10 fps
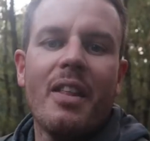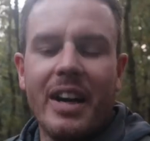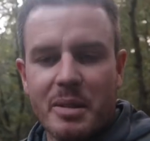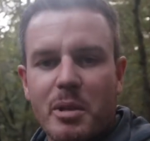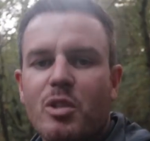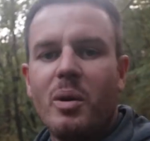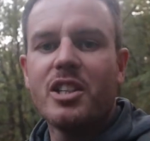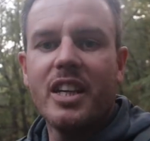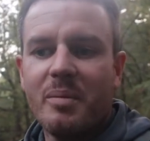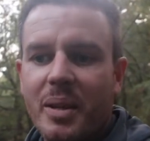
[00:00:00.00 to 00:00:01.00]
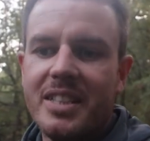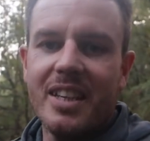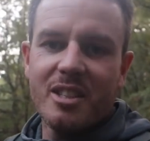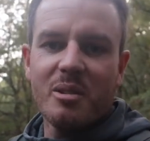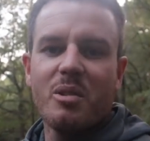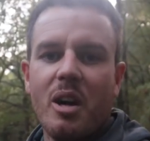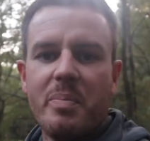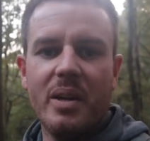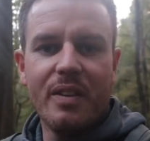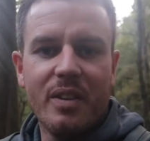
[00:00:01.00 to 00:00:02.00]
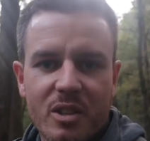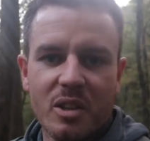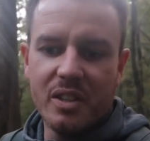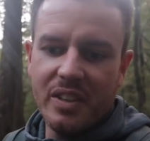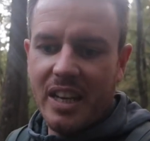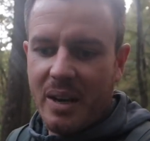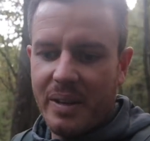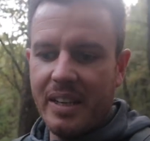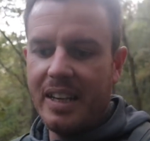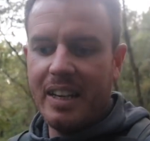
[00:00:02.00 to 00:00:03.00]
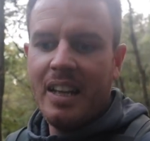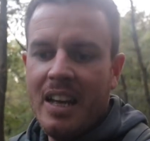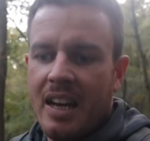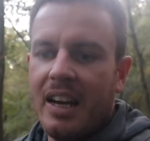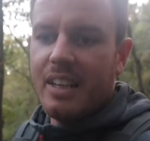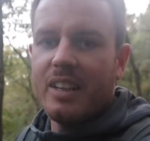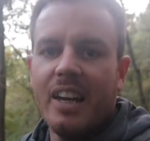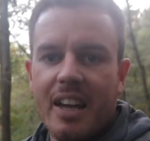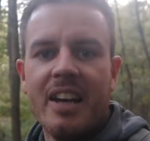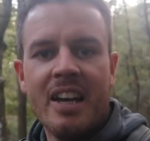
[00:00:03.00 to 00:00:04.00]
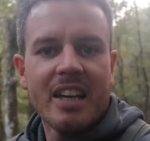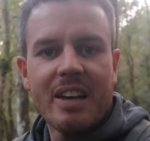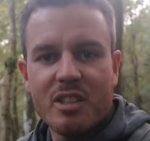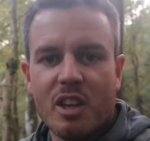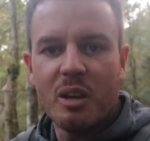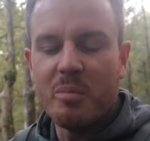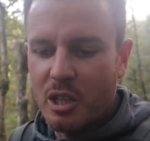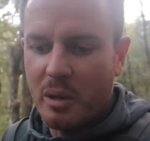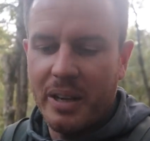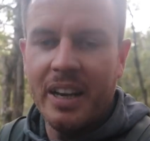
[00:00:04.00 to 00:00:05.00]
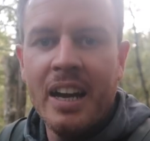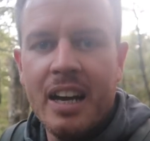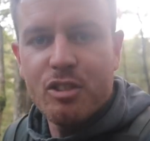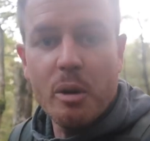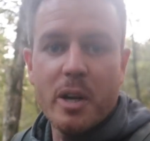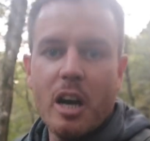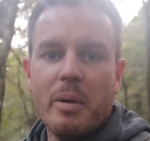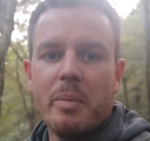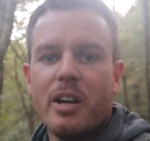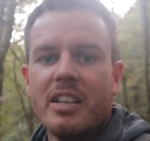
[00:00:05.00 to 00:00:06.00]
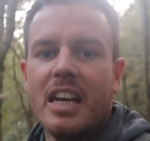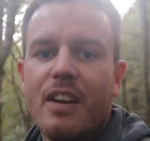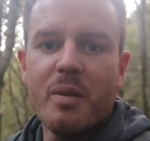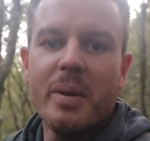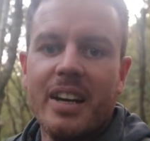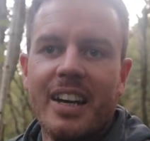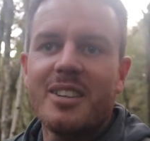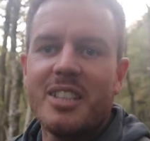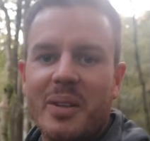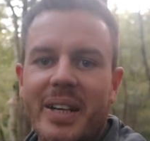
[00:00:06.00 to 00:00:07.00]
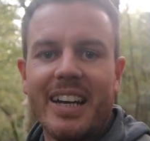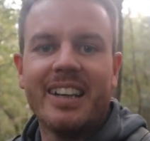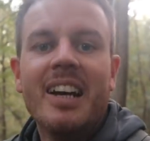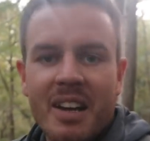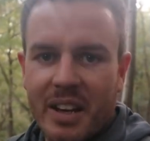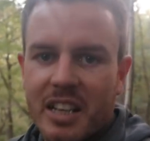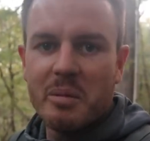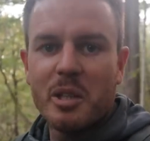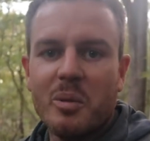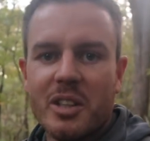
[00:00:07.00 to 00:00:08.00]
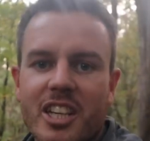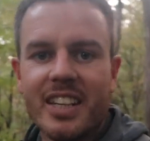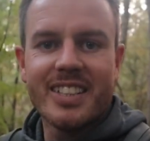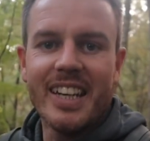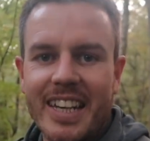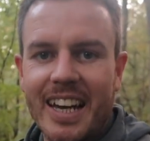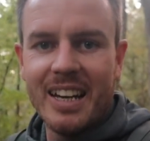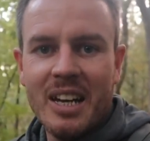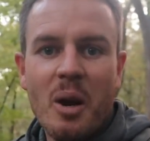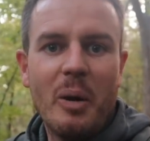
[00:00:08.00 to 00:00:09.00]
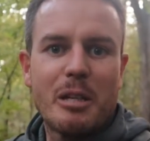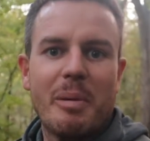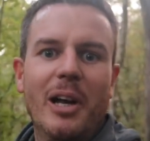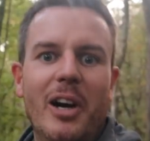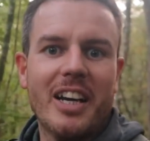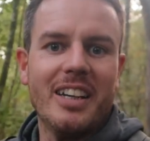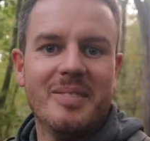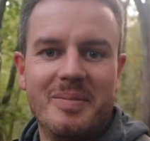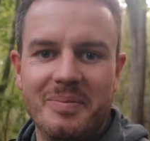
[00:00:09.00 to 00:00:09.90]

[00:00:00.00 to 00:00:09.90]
Thanks so much for watching. Please hit the subscribe button if you enjoyed the video and give us a thumbs up. Drop a comment, it'd be great to hear from you. And I'll see you again. Thanks so much for watching. Take care. Wish me luck.